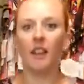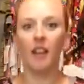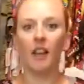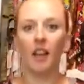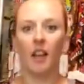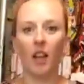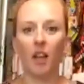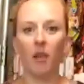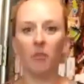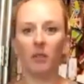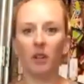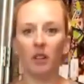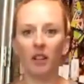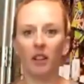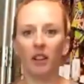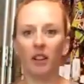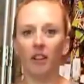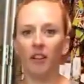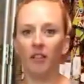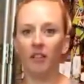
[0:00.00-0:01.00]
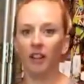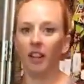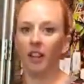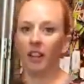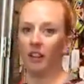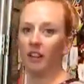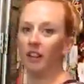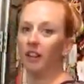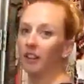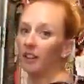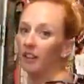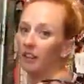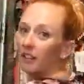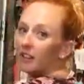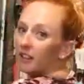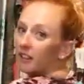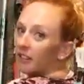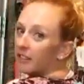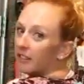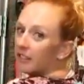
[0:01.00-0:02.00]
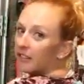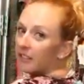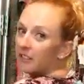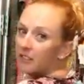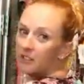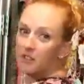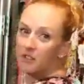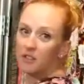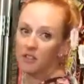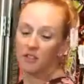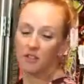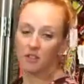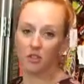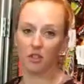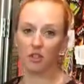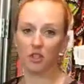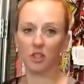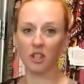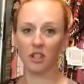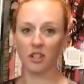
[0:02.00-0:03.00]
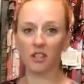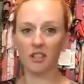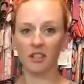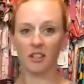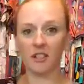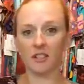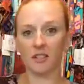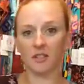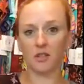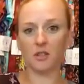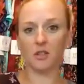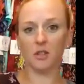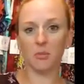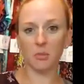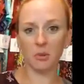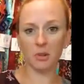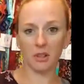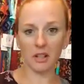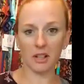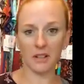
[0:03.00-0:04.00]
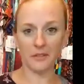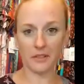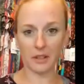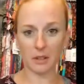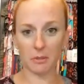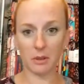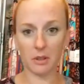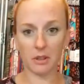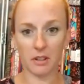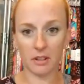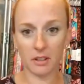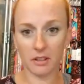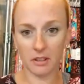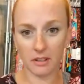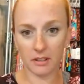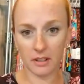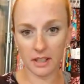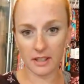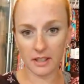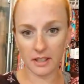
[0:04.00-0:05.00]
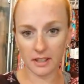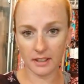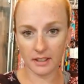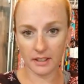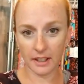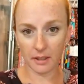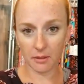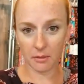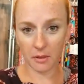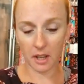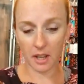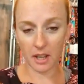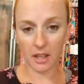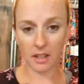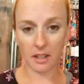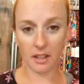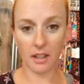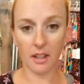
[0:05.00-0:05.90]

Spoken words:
am loving this shirt. It's super comfortable, nice and lightweight.